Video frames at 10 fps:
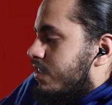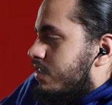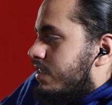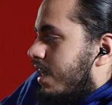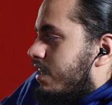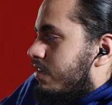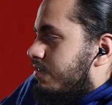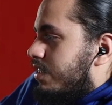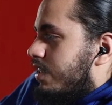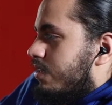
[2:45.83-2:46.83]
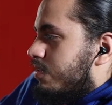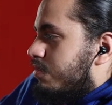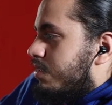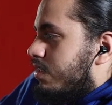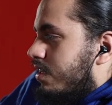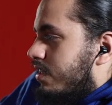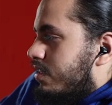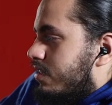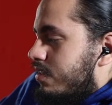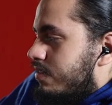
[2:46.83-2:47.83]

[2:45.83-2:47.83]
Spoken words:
The silent videos be like...